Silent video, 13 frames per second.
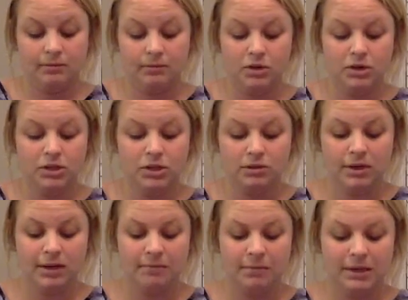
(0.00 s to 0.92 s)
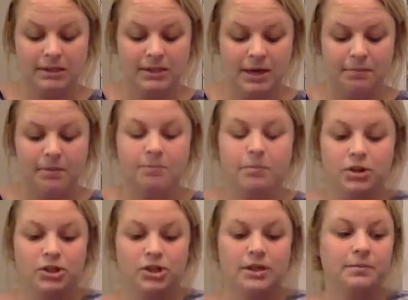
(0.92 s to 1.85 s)
once you get it mixed up and
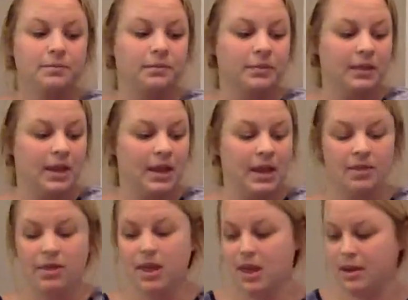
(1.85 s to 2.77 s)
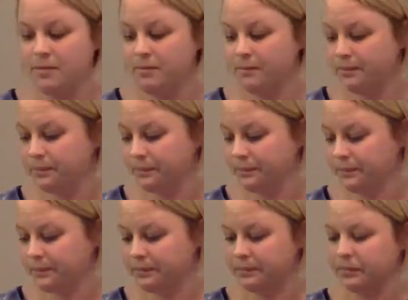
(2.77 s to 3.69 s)
mushy, then
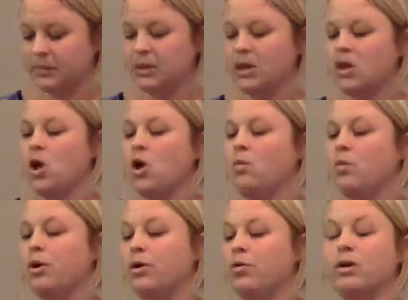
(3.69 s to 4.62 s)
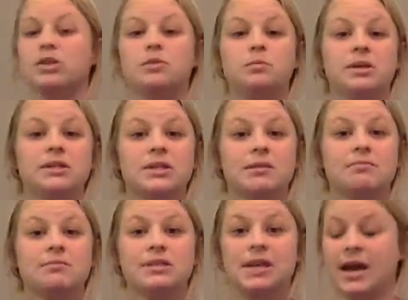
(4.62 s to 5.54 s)
we're going to put
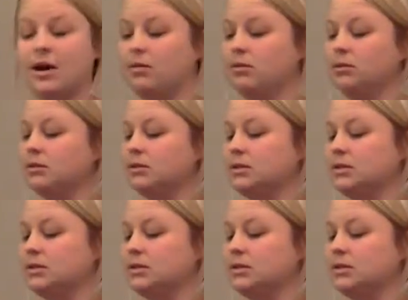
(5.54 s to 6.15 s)
some down